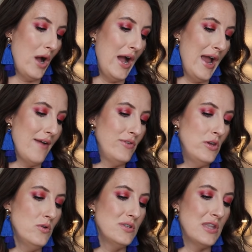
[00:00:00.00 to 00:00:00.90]
I have
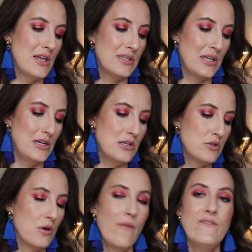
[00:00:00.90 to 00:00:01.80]
used this an
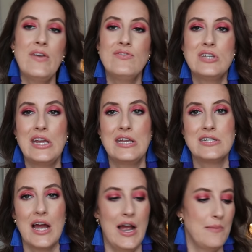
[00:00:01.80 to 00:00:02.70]
additional fifteen
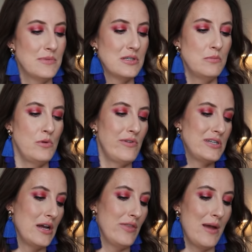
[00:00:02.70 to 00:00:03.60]
times to move it
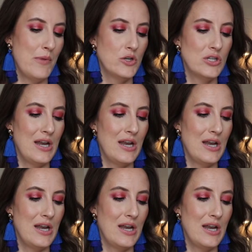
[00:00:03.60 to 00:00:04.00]
down that much,